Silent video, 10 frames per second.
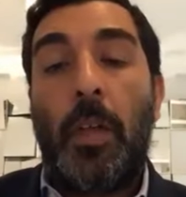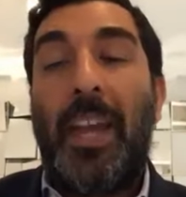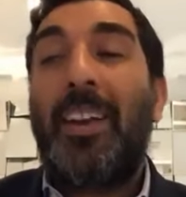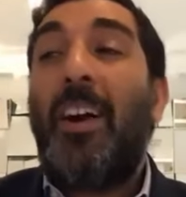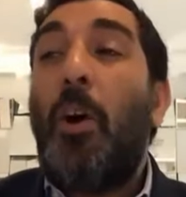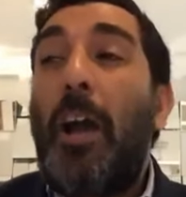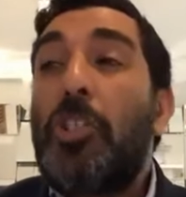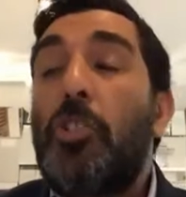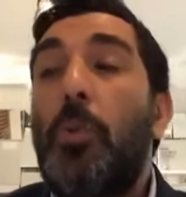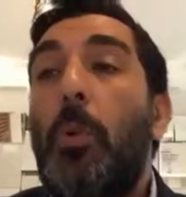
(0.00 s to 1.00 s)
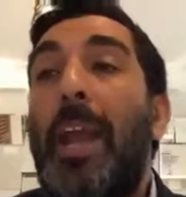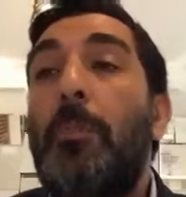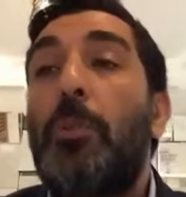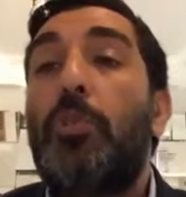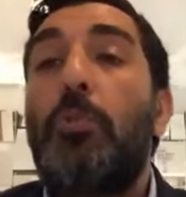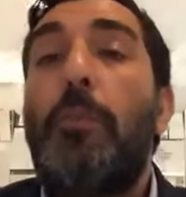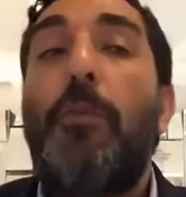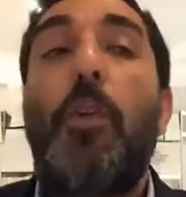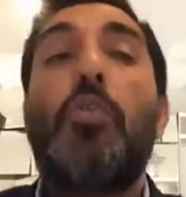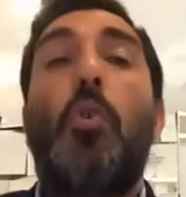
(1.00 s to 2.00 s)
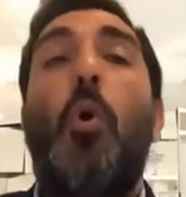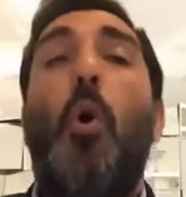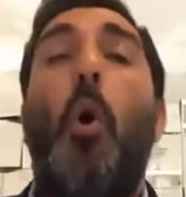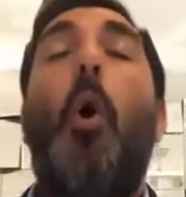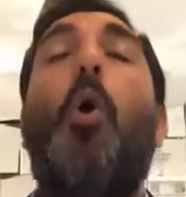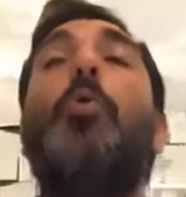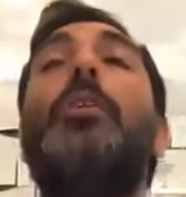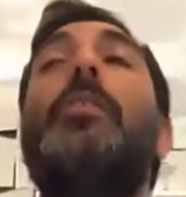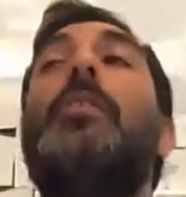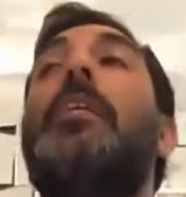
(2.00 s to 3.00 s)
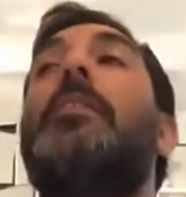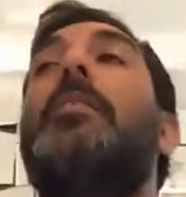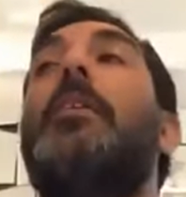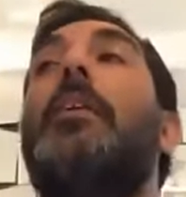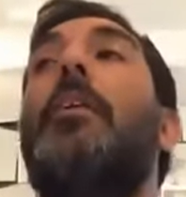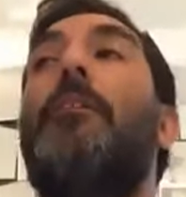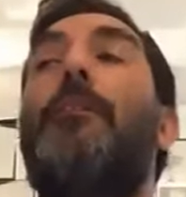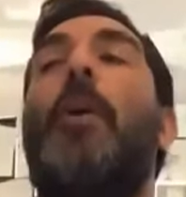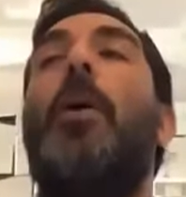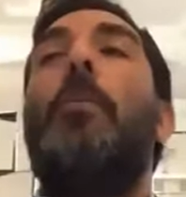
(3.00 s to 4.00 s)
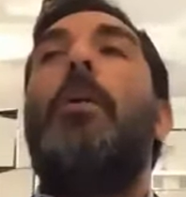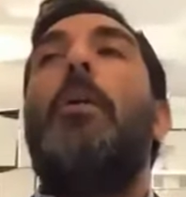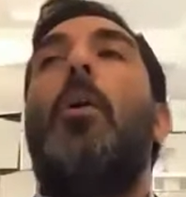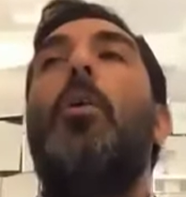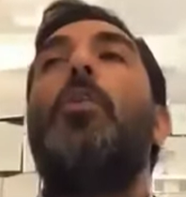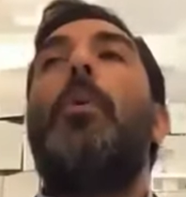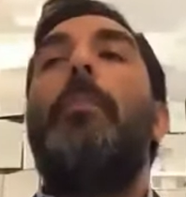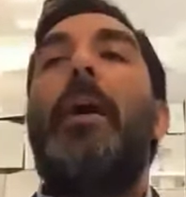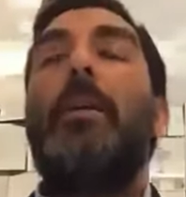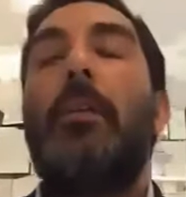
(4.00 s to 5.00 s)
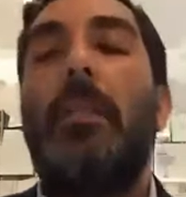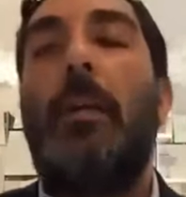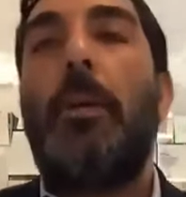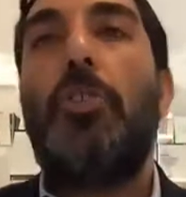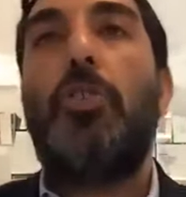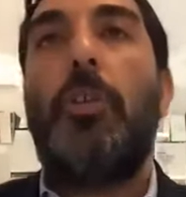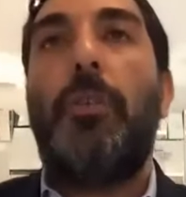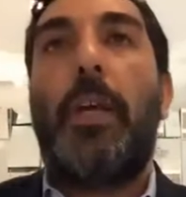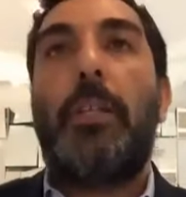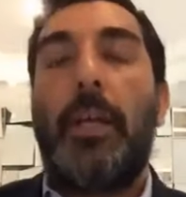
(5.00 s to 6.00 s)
and actually we were able to reverse all the sins from all the way back to Adam Rishon of Chet